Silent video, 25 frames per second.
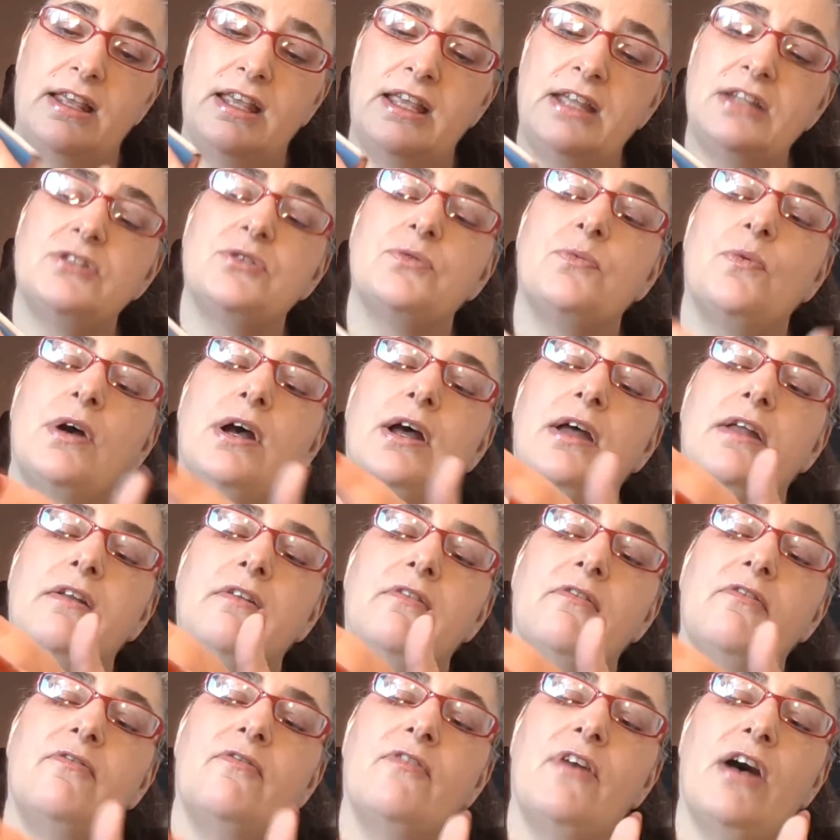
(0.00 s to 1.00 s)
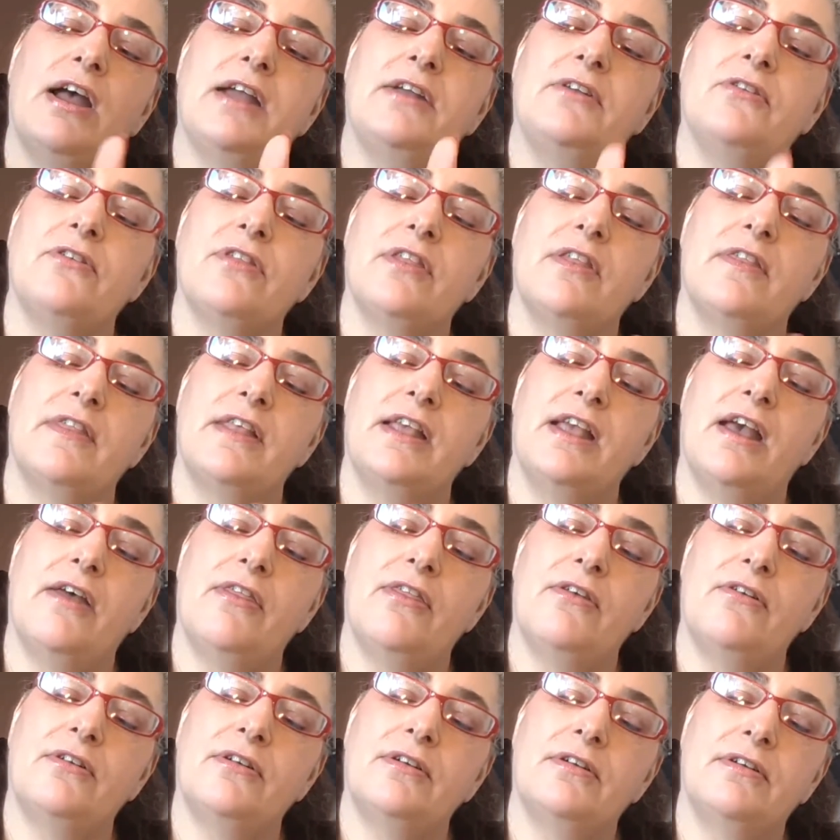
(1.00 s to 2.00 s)
each one finer than the
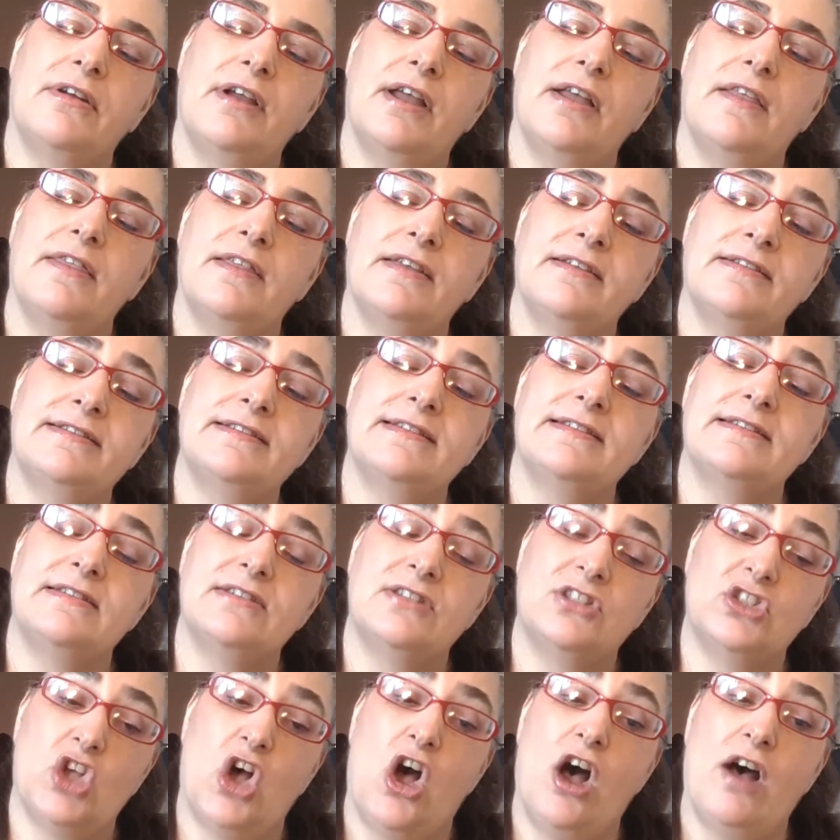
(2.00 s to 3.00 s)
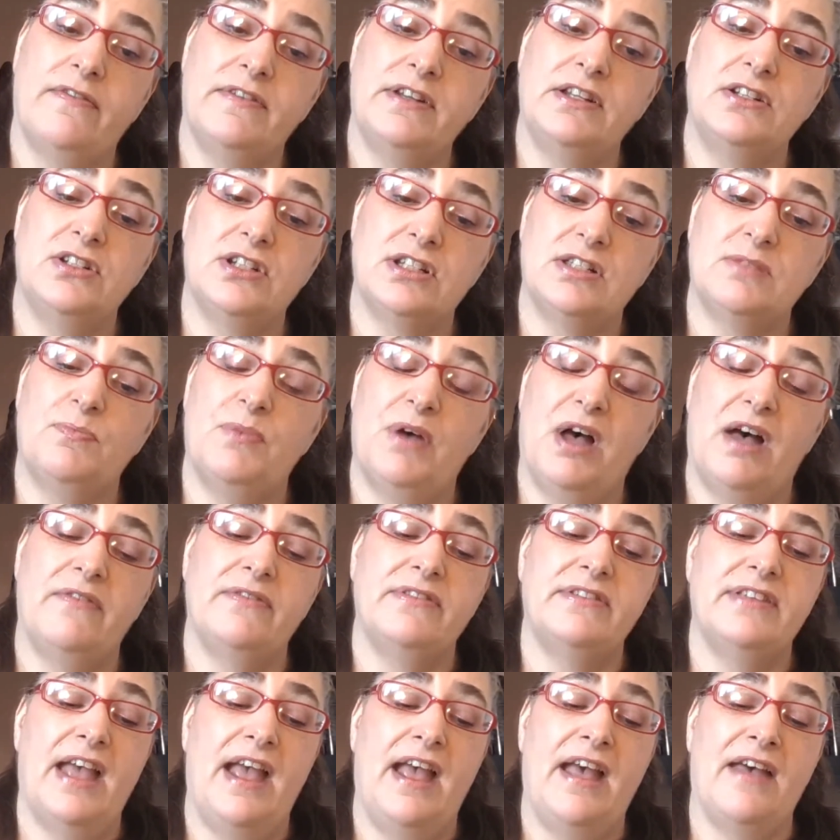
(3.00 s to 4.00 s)
other, and this is soft and just
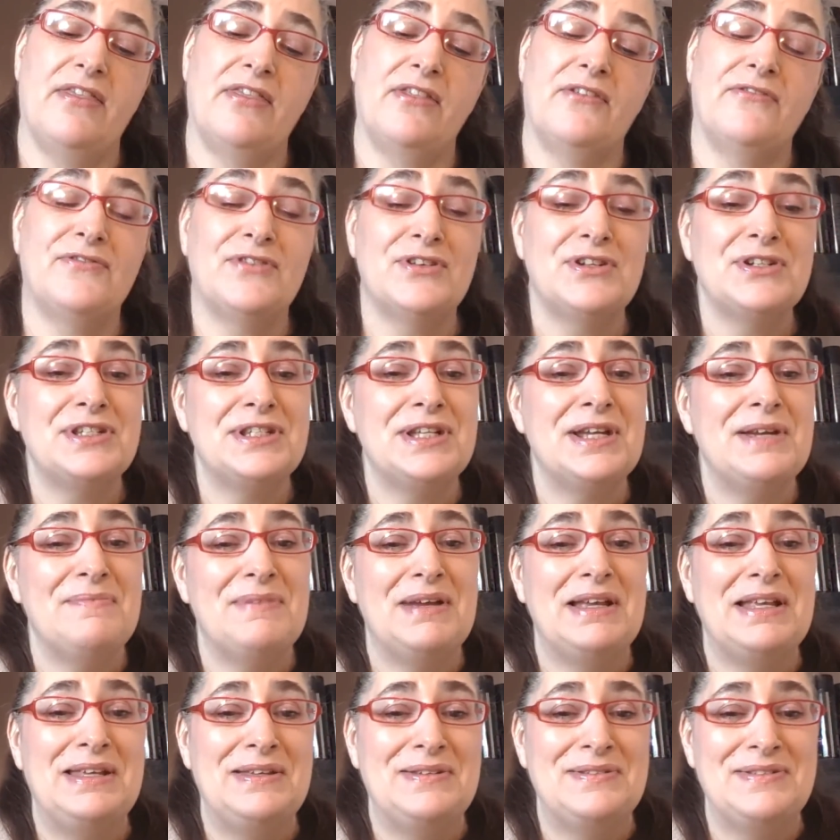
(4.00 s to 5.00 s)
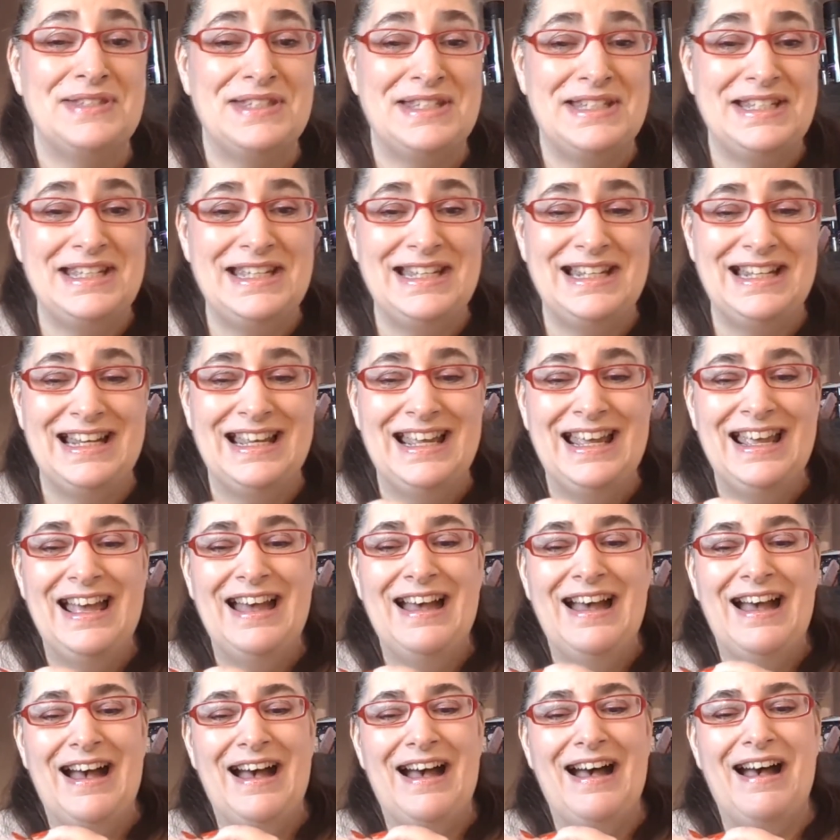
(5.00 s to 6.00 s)
buffs. And the first time I used it,
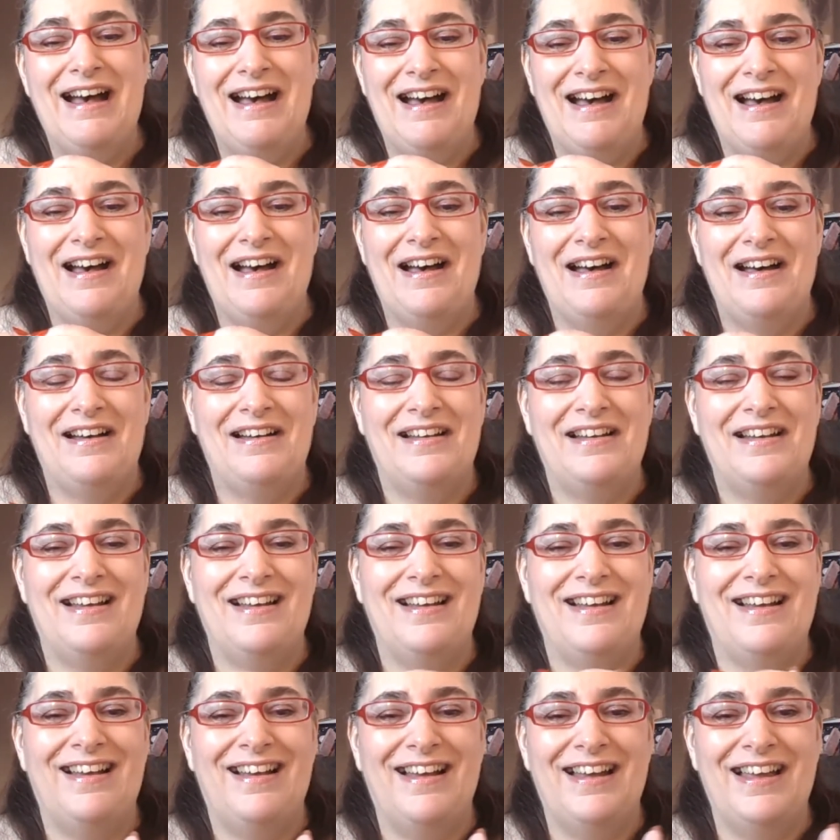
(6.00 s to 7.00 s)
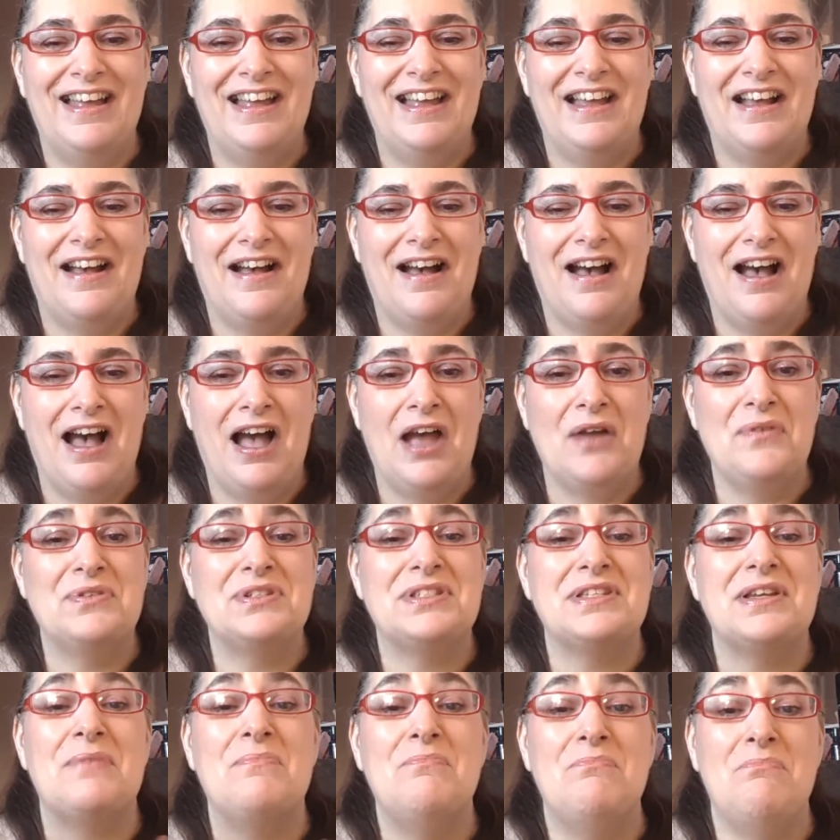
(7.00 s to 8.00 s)
I
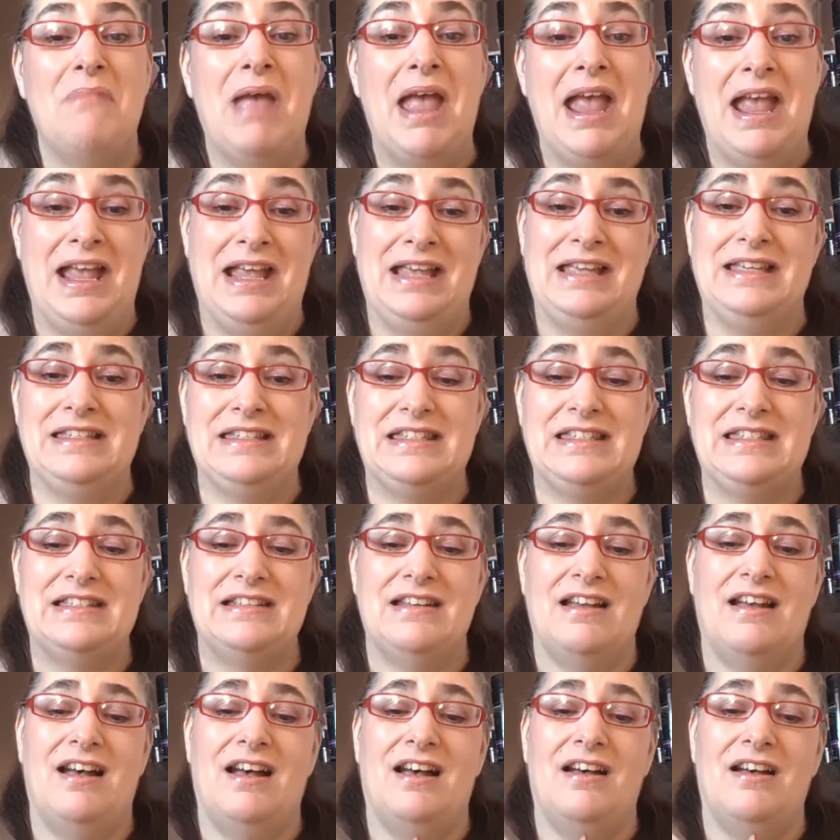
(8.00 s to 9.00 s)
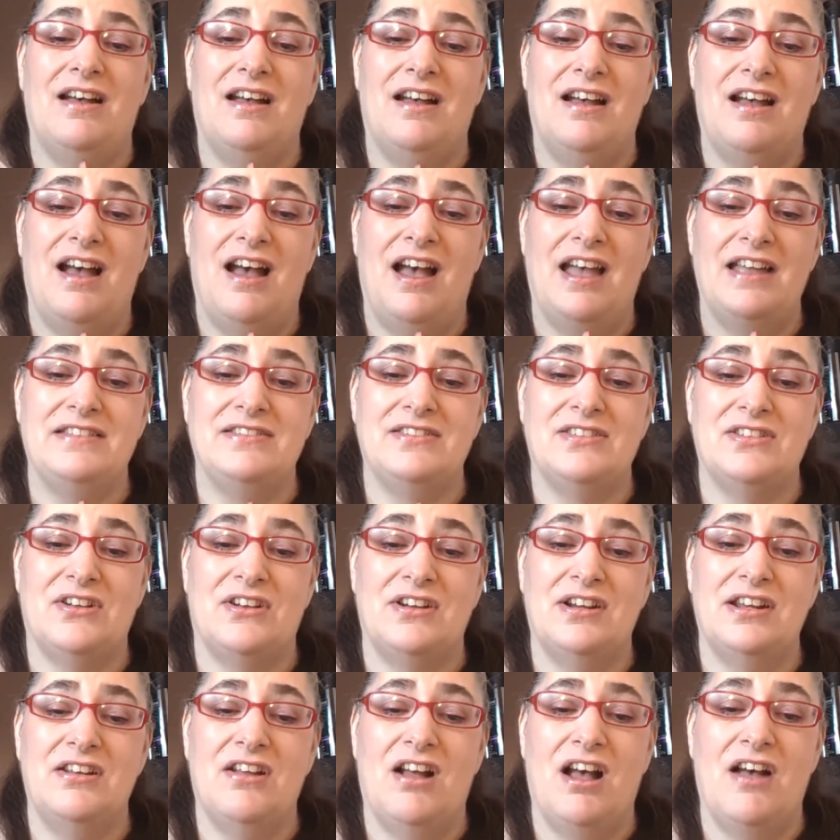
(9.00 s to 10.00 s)
was amazed. I
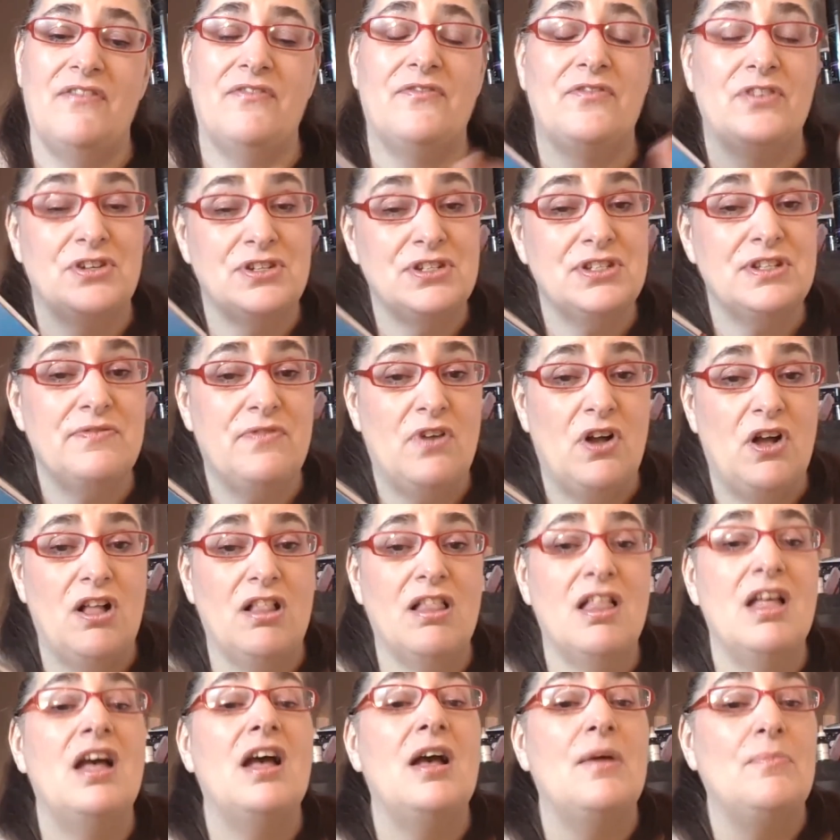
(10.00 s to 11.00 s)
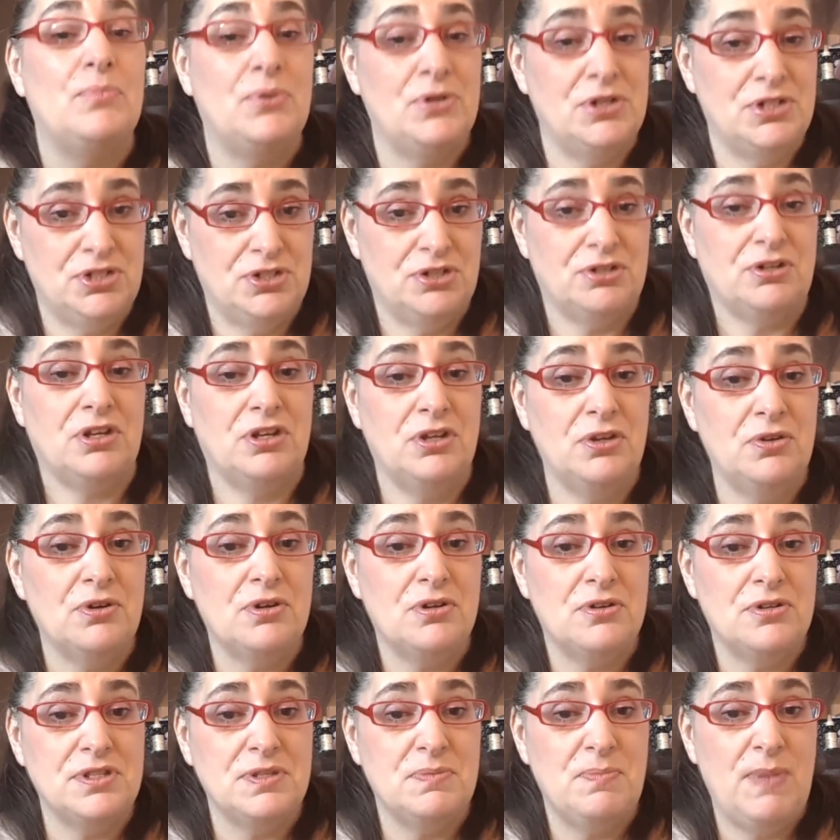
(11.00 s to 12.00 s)
started off, first of all, push your
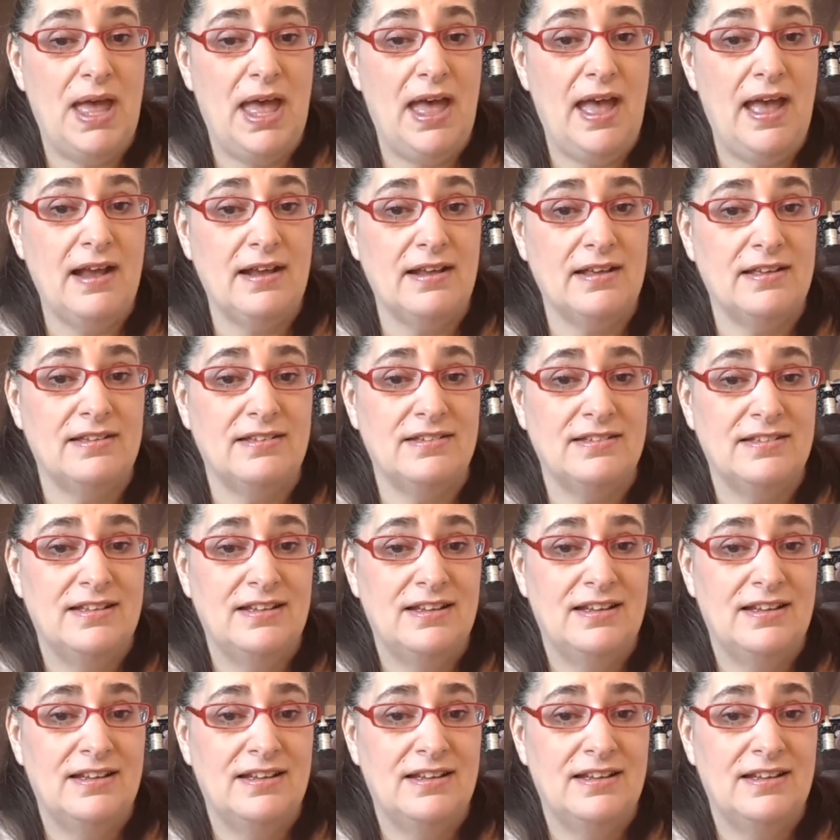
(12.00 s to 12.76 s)
cuticles back,